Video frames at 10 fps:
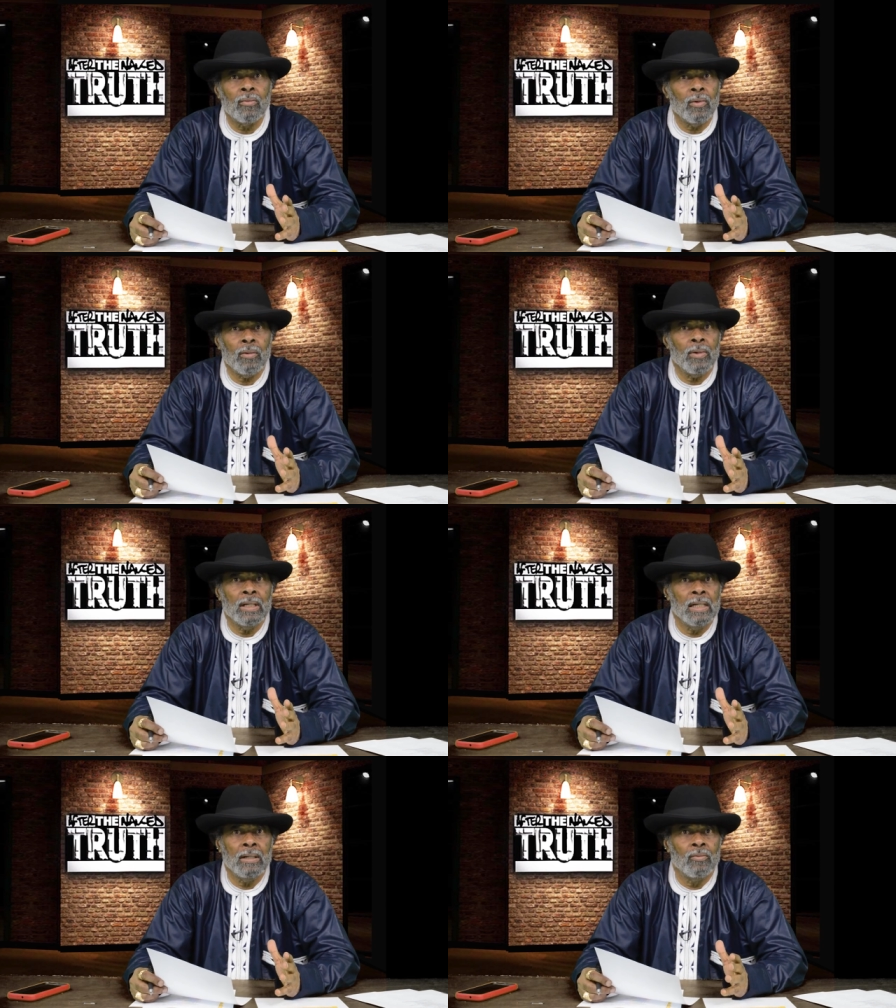we
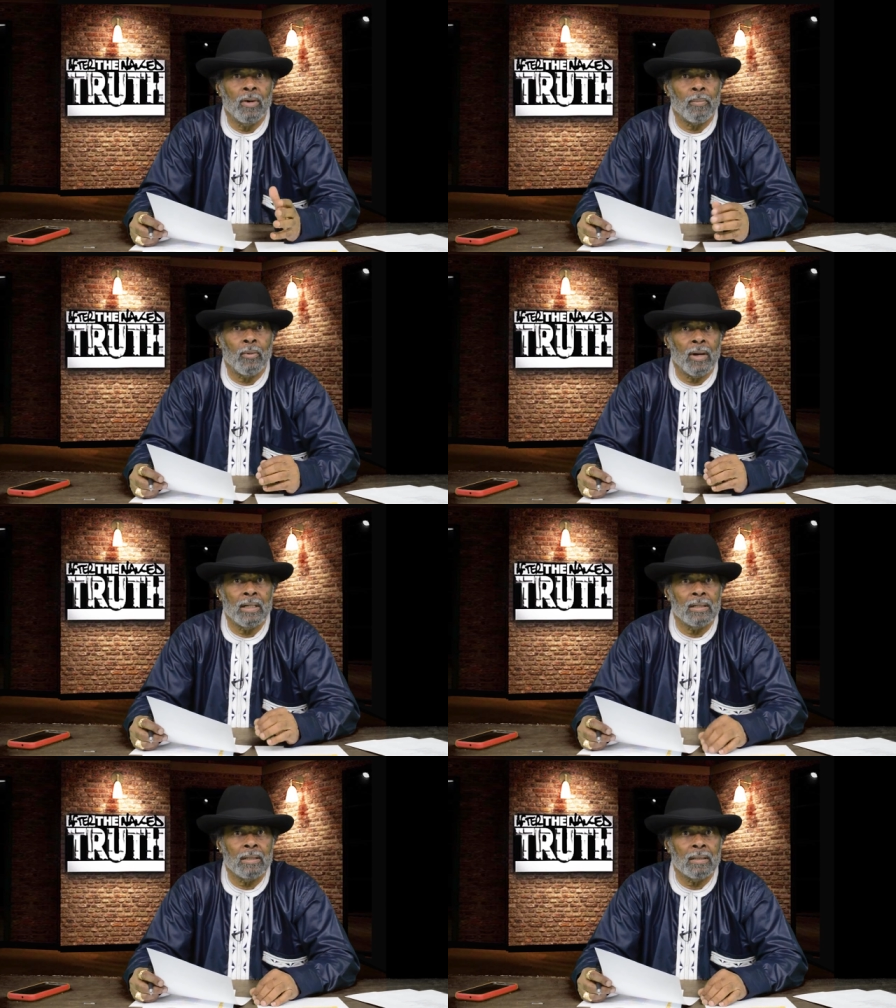wouldn't need
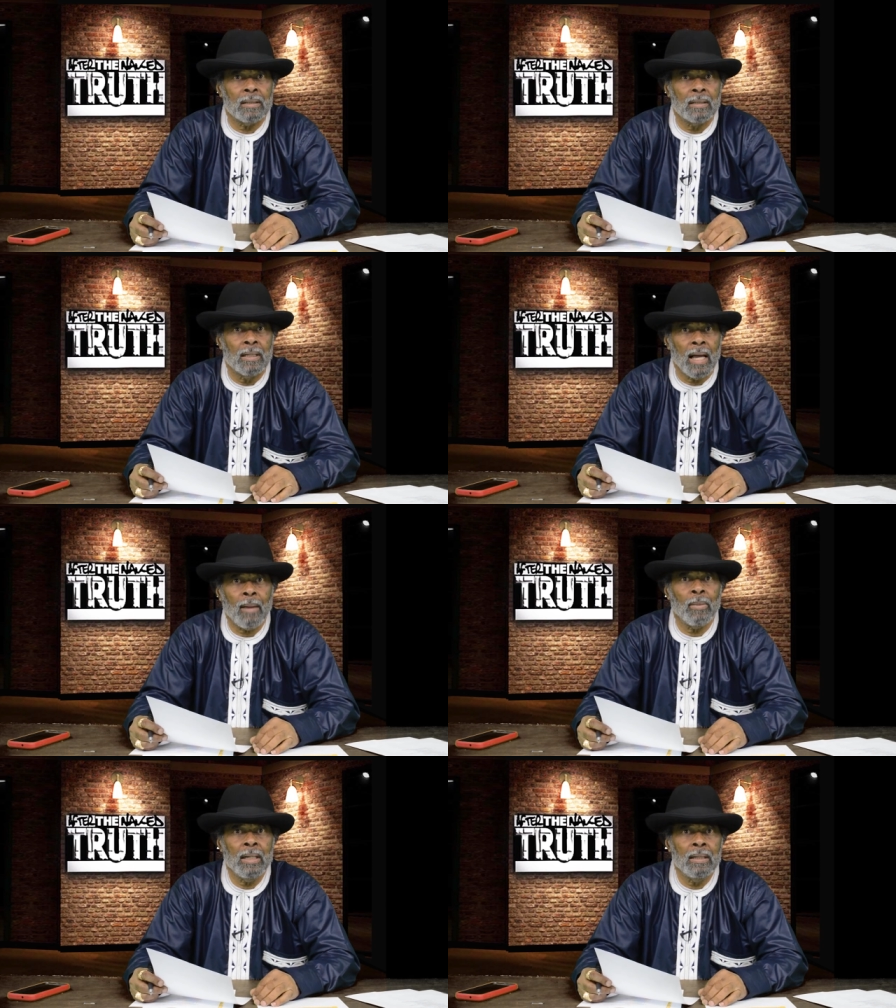reparations.
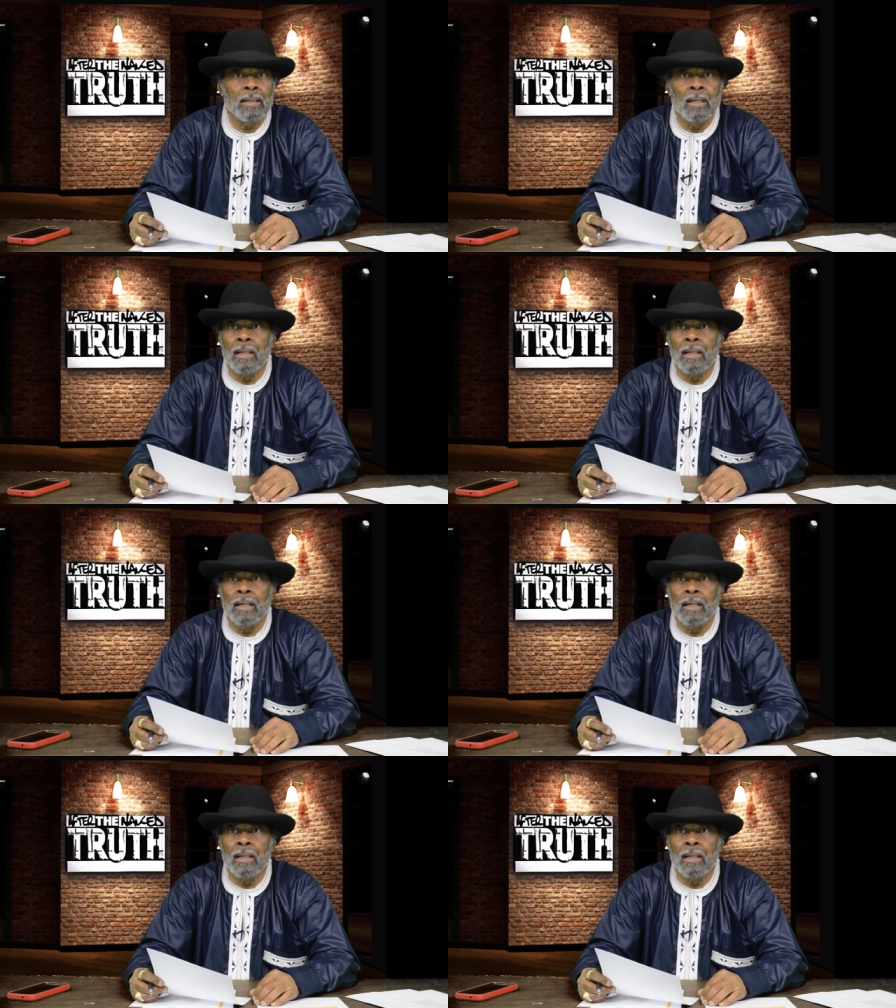I mean,